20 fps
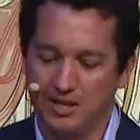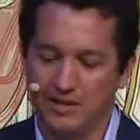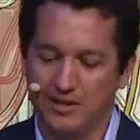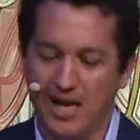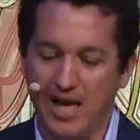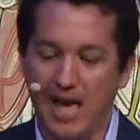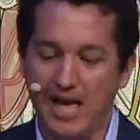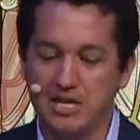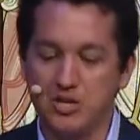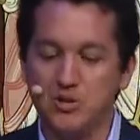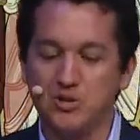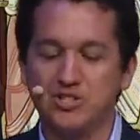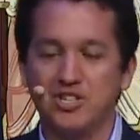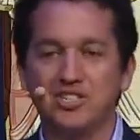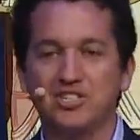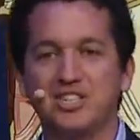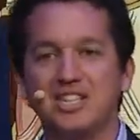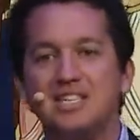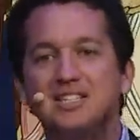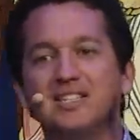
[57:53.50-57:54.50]
that
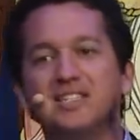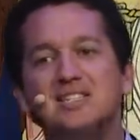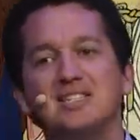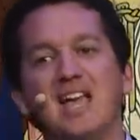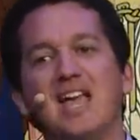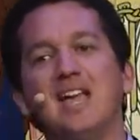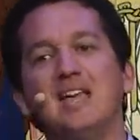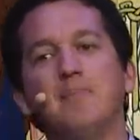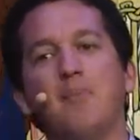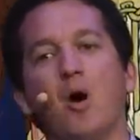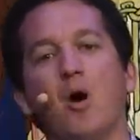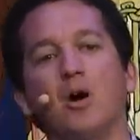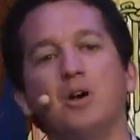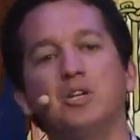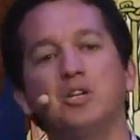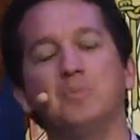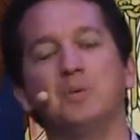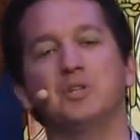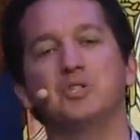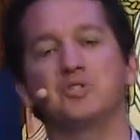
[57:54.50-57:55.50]
uses these same
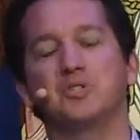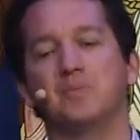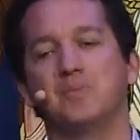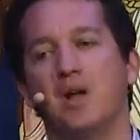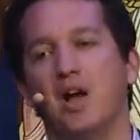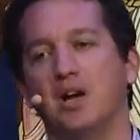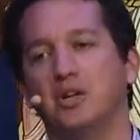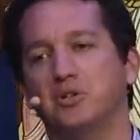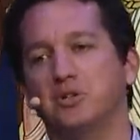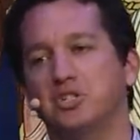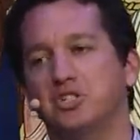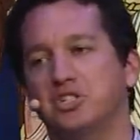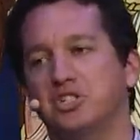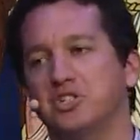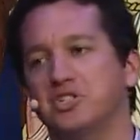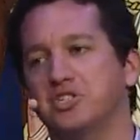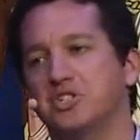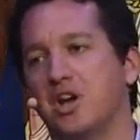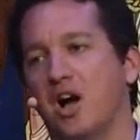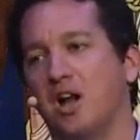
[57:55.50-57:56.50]
arguments from
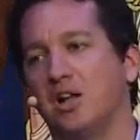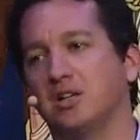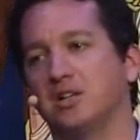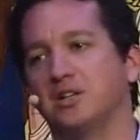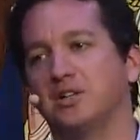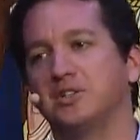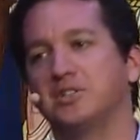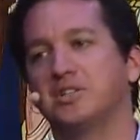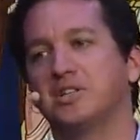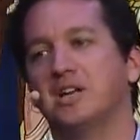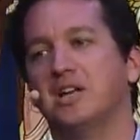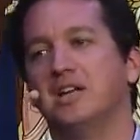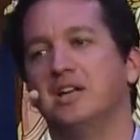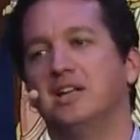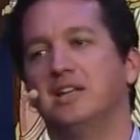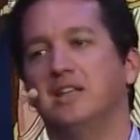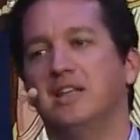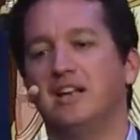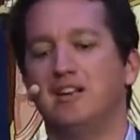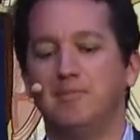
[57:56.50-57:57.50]
non-Christian scholars
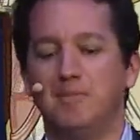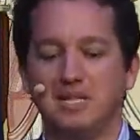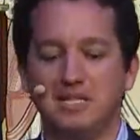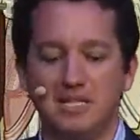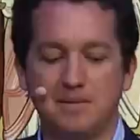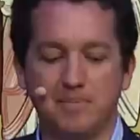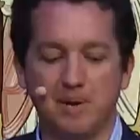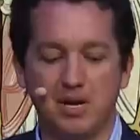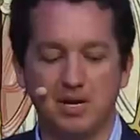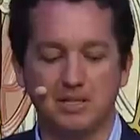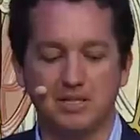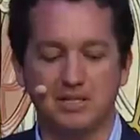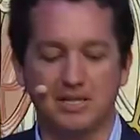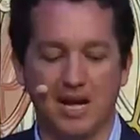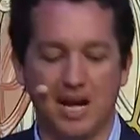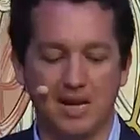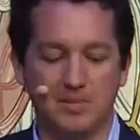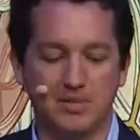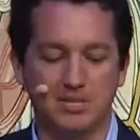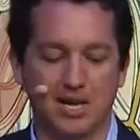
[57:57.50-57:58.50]
that have been debunked
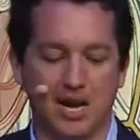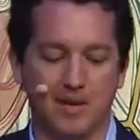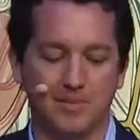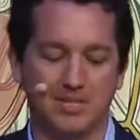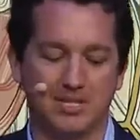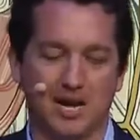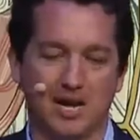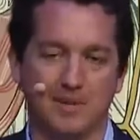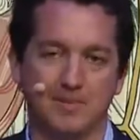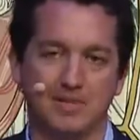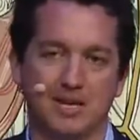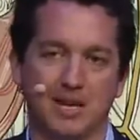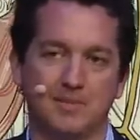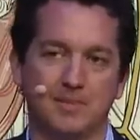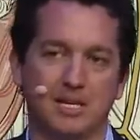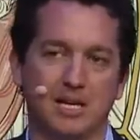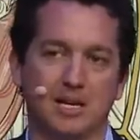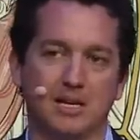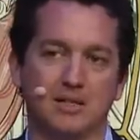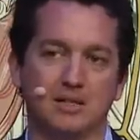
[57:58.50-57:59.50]
time and time and time and time
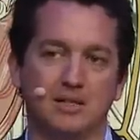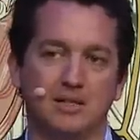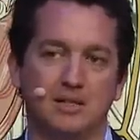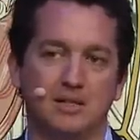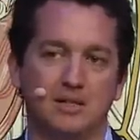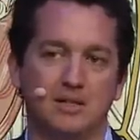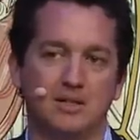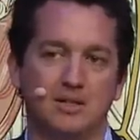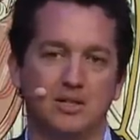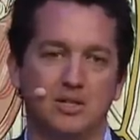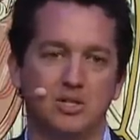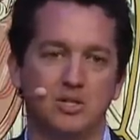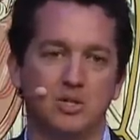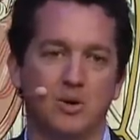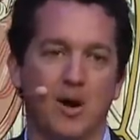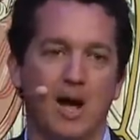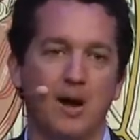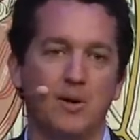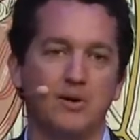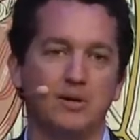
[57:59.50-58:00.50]
again. So
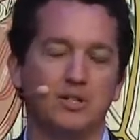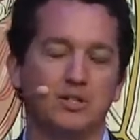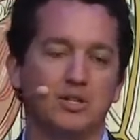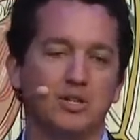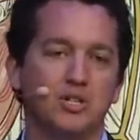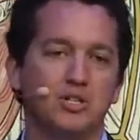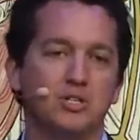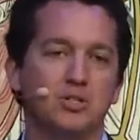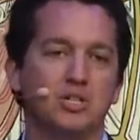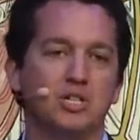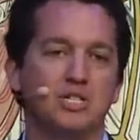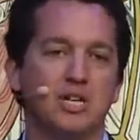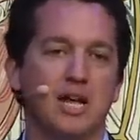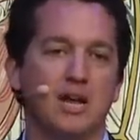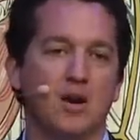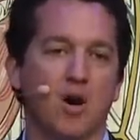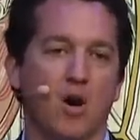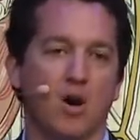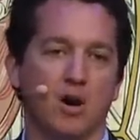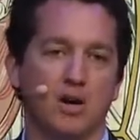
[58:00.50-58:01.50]
I would encourage you to
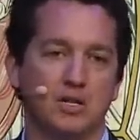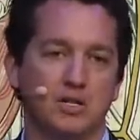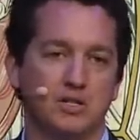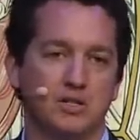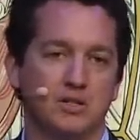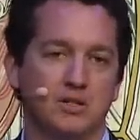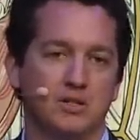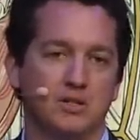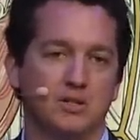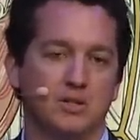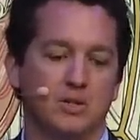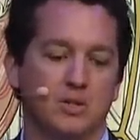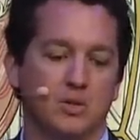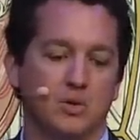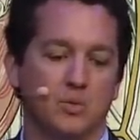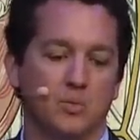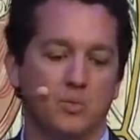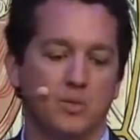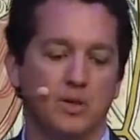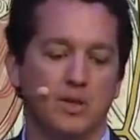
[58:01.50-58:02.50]
take heart
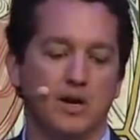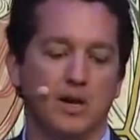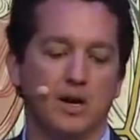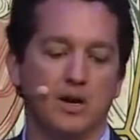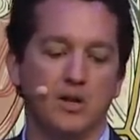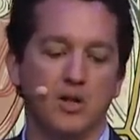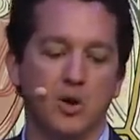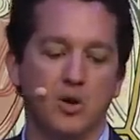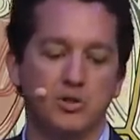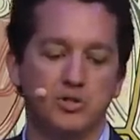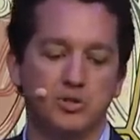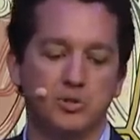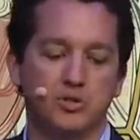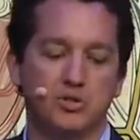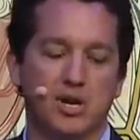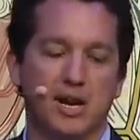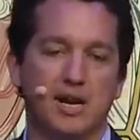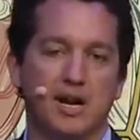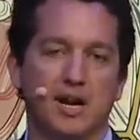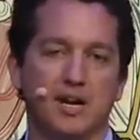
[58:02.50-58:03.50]
when there are those who
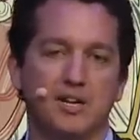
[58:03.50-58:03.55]
try to